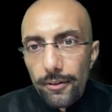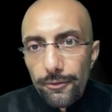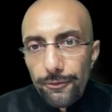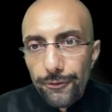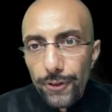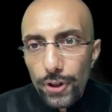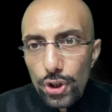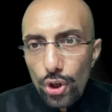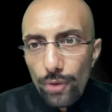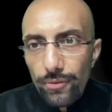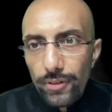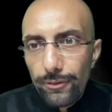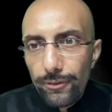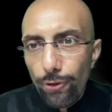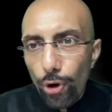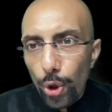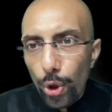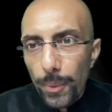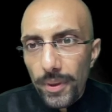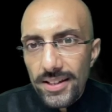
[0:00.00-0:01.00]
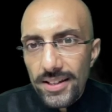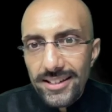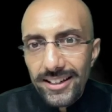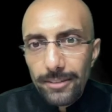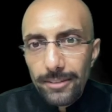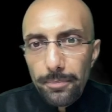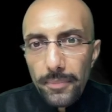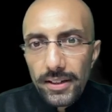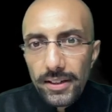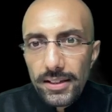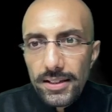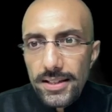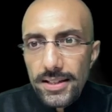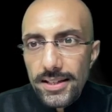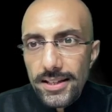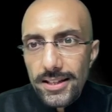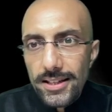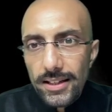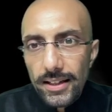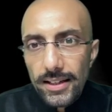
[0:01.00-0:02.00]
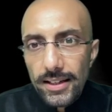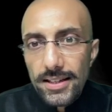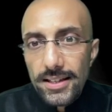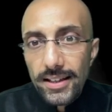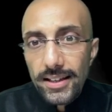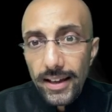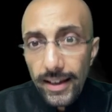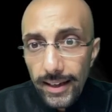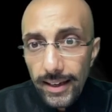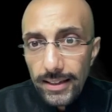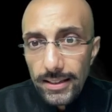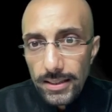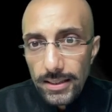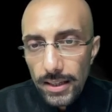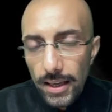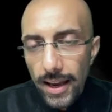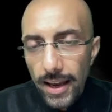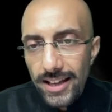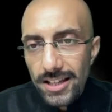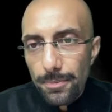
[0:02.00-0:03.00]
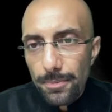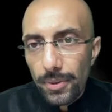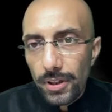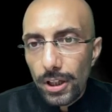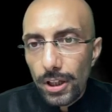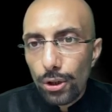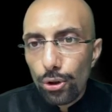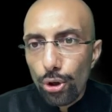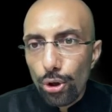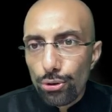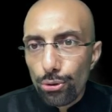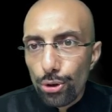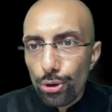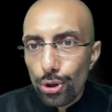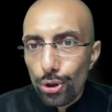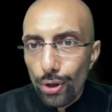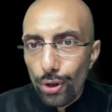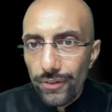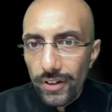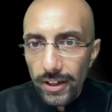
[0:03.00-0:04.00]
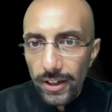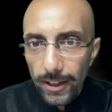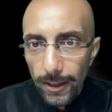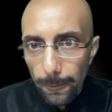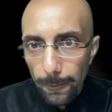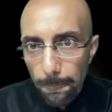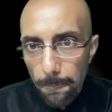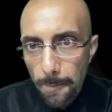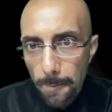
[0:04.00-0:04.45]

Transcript: Which of the following statements is correct as per the Constitution of India?